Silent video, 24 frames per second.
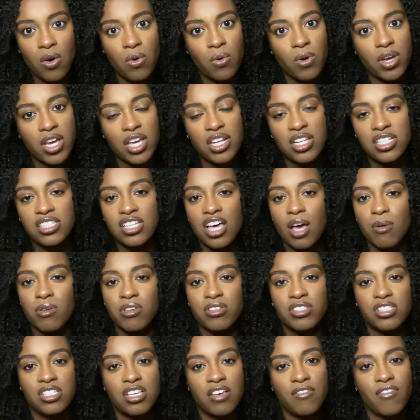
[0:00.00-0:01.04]
anytime you
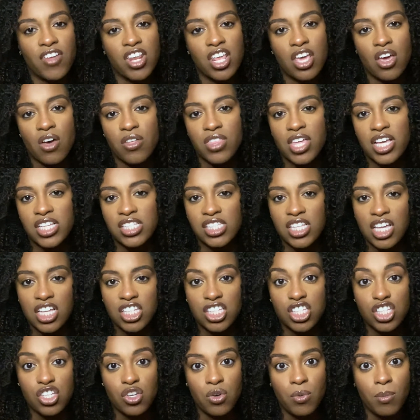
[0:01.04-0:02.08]
see a video that
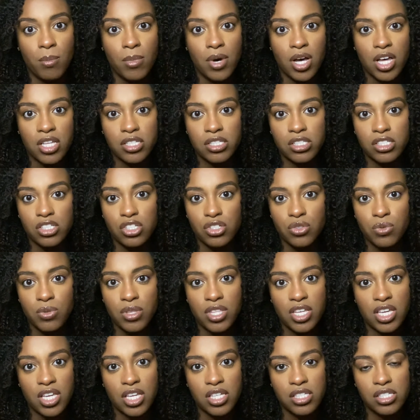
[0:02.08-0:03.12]
says you must do
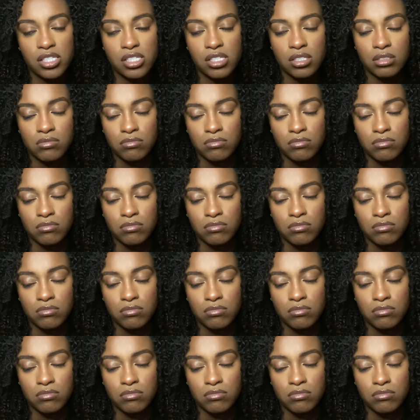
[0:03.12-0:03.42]
this,